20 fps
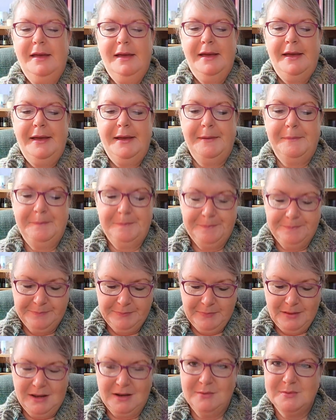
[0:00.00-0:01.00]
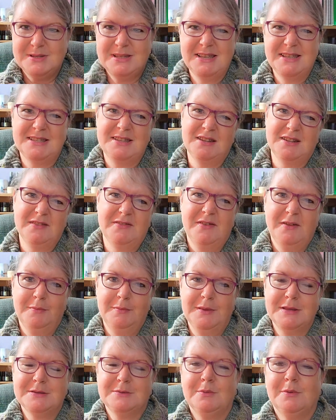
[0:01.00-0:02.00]
and it was easier to film
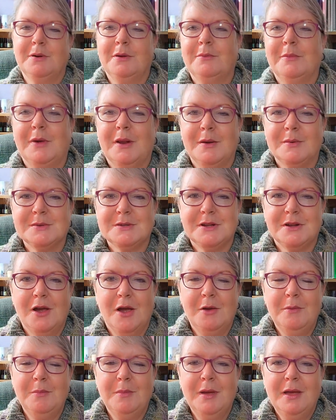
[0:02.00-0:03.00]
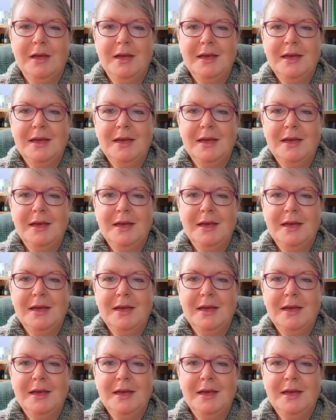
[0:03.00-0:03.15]
this one when I was at home.